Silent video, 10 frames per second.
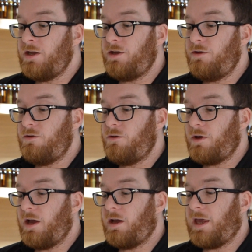You
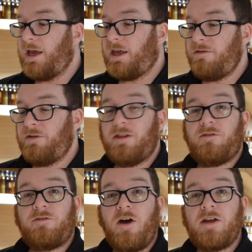get given it the
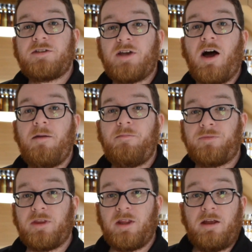first time,
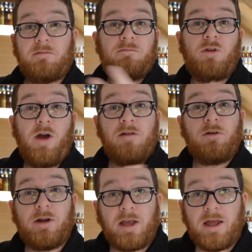like, not
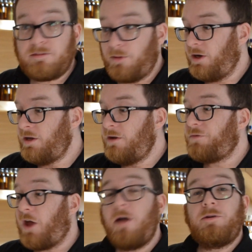everyone, I guess, but
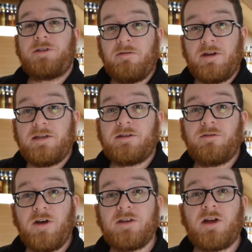I was given this the
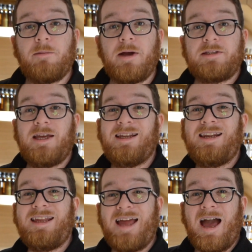first time I stayed at
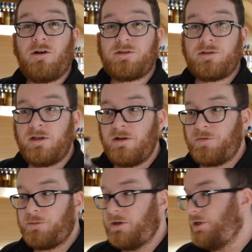Linn House,
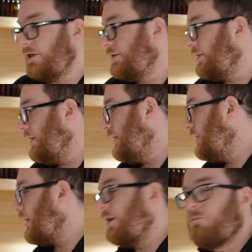which is the
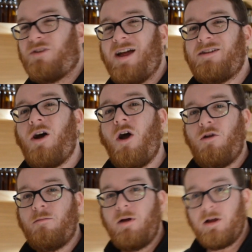kind of brand
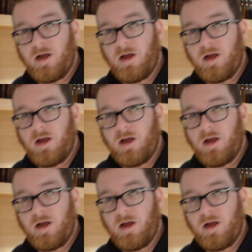home